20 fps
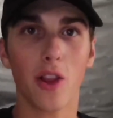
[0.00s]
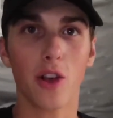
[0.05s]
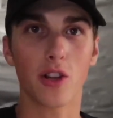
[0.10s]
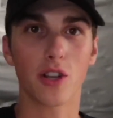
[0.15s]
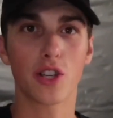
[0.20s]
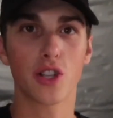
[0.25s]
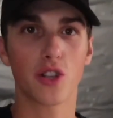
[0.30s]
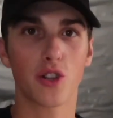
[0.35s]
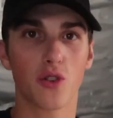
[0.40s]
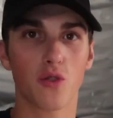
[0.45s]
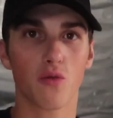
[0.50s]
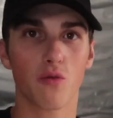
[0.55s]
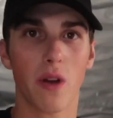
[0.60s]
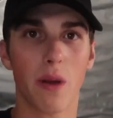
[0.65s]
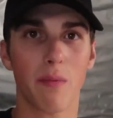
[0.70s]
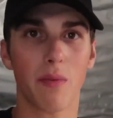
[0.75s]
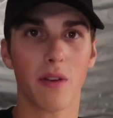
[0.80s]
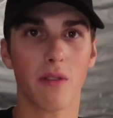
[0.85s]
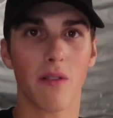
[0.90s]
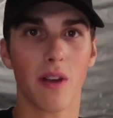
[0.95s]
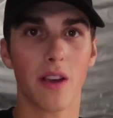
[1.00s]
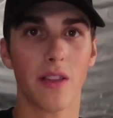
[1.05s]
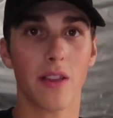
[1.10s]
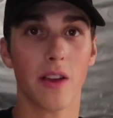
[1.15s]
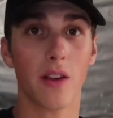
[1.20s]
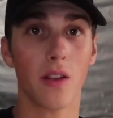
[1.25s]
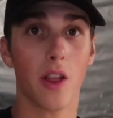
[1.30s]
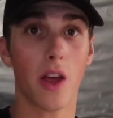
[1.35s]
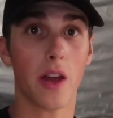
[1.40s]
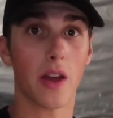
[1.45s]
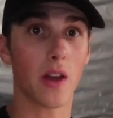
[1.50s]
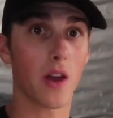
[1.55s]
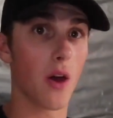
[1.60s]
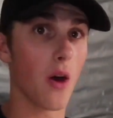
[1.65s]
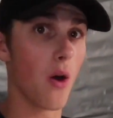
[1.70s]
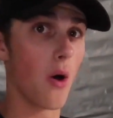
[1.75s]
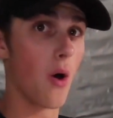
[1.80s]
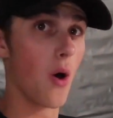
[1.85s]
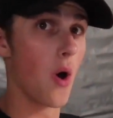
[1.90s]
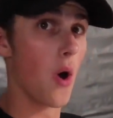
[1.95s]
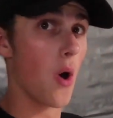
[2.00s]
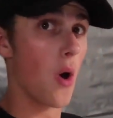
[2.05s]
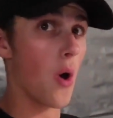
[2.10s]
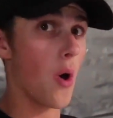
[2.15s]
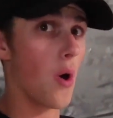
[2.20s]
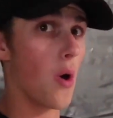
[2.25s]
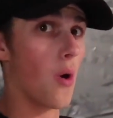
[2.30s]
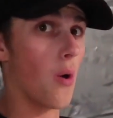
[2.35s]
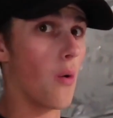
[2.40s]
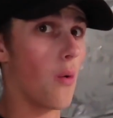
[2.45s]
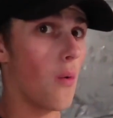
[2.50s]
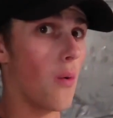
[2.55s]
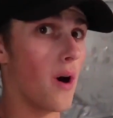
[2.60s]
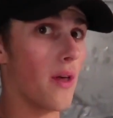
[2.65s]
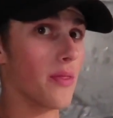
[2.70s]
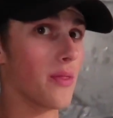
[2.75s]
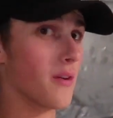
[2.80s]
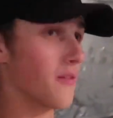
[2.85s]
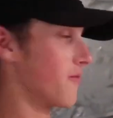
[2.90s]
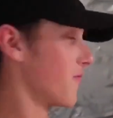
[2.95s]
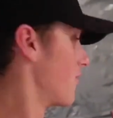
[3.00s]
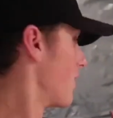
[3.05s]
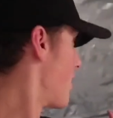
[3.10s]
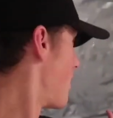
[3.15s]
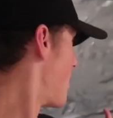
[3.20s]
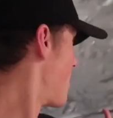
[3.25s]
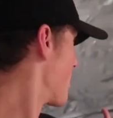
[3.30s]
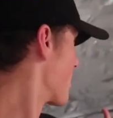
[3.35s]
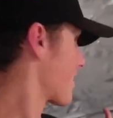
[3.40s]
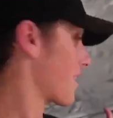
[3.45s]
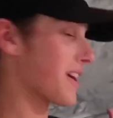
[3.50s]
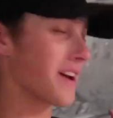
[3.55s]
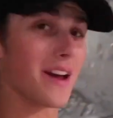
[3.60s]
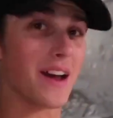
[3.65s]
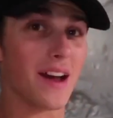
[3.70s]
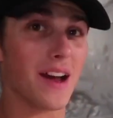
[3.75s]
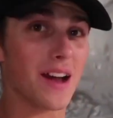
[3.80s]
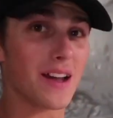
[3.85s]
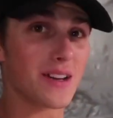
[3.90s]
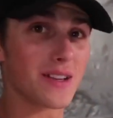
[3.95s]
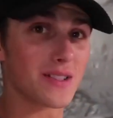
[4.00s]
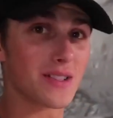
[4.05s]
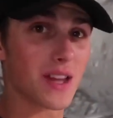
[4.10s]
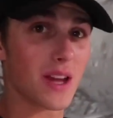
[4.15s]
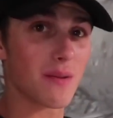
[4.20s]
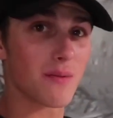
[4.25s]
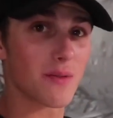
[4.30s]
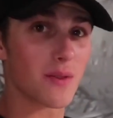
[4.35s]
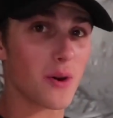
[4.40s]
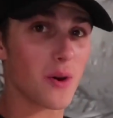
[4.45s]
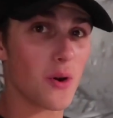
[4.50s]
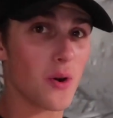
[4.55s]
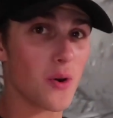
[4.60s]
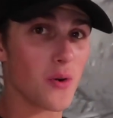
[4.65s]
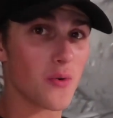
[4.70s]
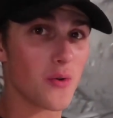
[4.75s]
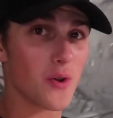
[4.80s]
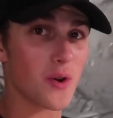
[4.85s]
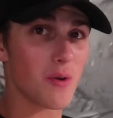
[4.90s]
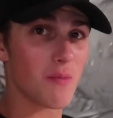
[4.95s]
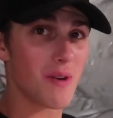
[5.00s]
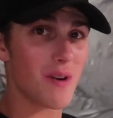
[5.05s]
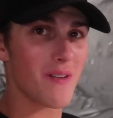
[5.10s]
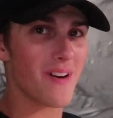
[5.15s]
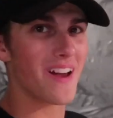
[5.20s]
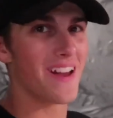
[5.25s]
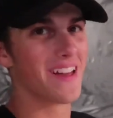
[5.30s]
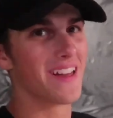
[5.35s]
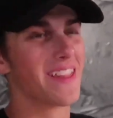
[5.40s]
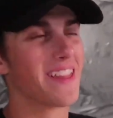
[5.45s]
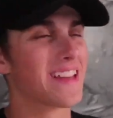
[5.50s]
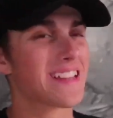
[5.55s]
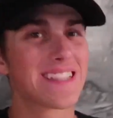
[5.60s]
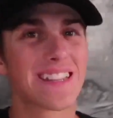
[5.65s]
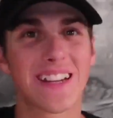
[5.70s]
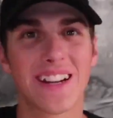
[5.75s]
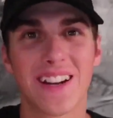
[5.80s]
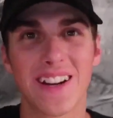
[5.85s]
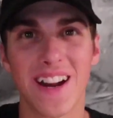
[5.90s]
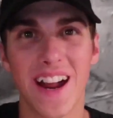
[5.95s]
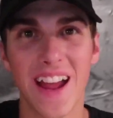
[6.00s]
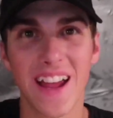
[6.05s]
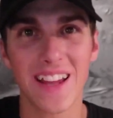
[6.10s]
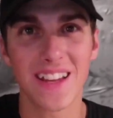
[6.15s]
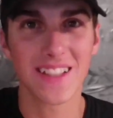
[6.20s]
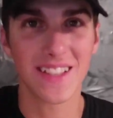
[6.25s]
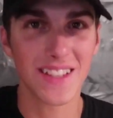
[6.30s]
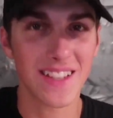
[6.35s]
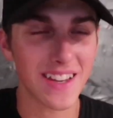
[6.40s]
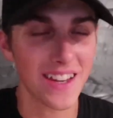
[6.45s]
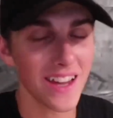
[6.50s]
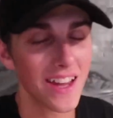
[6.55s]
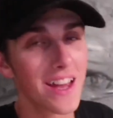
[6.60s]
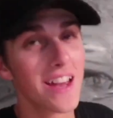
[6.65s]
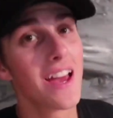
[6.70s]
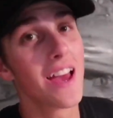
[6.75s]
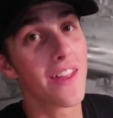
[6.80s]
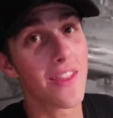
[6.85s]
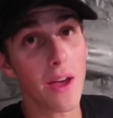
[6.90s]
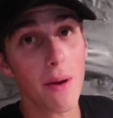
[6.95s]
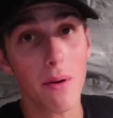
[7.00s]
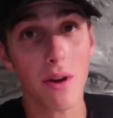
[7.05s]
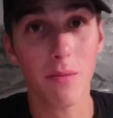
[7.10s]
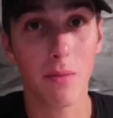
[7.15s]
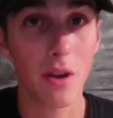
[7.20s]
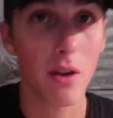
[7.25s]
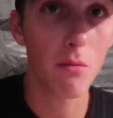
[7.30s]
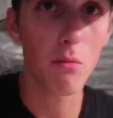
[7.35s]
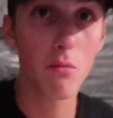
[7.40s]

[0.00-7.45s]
looks trippy right there, like, what the fuck? I just taped the whole room off. That's crazy. That might be